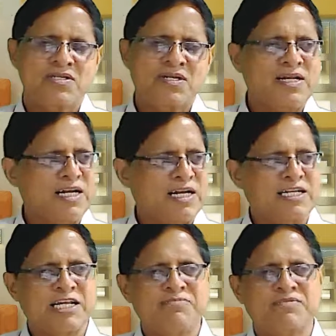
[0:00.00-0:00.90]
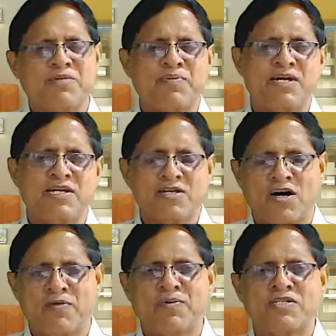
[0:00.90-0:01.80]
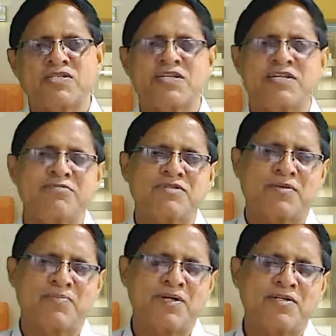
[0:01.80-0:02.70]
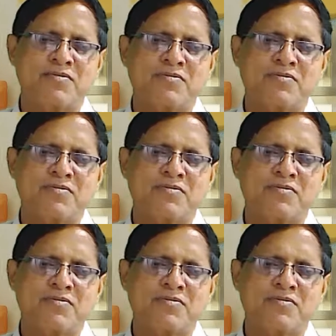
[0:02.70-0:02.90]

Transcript: Legal team separate, operational team separate.